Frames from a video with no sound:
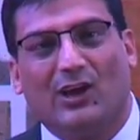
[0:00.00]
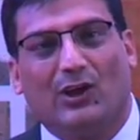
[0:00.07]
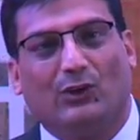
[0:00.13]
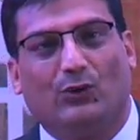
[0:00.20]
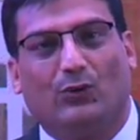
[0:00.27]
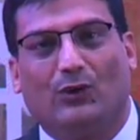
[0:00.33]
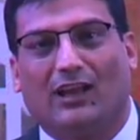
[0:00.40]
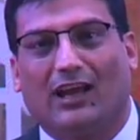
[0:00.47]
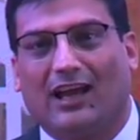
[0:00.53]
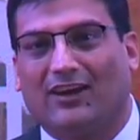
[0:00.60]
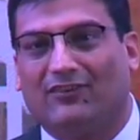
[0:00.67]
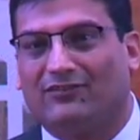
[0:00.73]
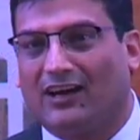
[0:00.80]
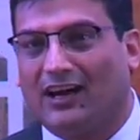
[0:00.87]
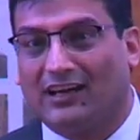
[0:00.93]
You will
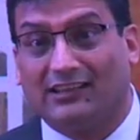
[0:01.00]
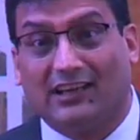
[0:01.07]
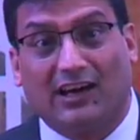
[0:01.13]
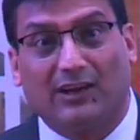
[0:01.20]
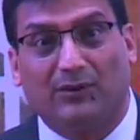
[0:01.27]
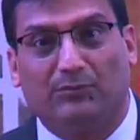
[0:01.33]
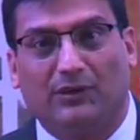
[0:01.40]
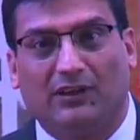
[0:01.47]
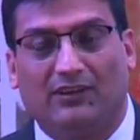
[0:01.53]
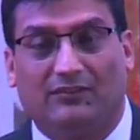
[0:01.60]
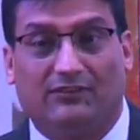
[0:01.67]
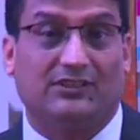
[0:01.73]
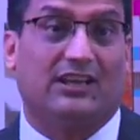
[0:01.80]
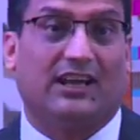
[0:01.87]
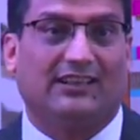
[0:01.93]
have Aadhaar bill,
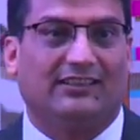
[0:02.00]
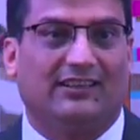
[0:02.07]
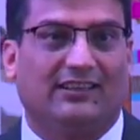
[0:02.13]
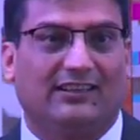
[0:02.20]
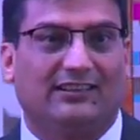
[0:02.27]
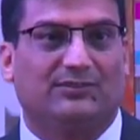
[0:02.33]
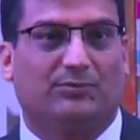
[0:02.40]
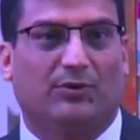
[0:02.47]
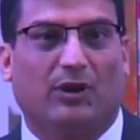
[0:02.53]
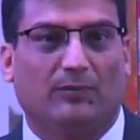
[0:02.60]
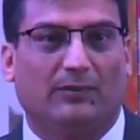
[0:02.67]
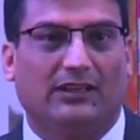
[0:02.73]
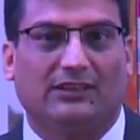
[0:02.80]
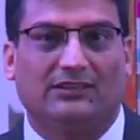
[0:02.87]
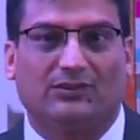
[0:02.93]
which I think is
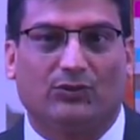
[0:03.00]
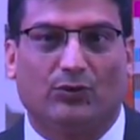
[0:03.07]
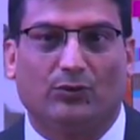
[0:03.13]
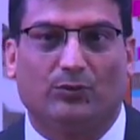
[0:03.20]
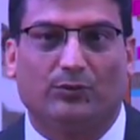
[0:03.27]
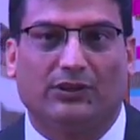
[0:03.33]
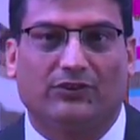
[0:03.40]
probably going to be